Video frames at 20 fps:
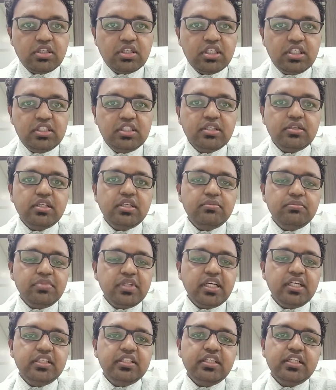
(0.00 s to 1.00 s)
in the
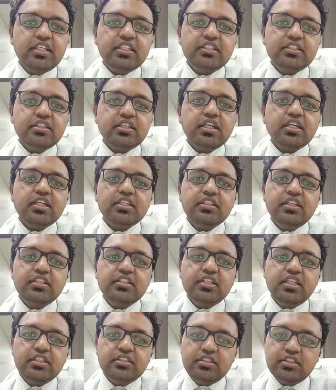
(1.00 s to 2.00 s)
implant case rather
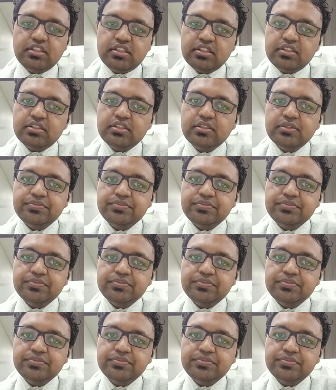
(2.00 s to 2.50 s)
than the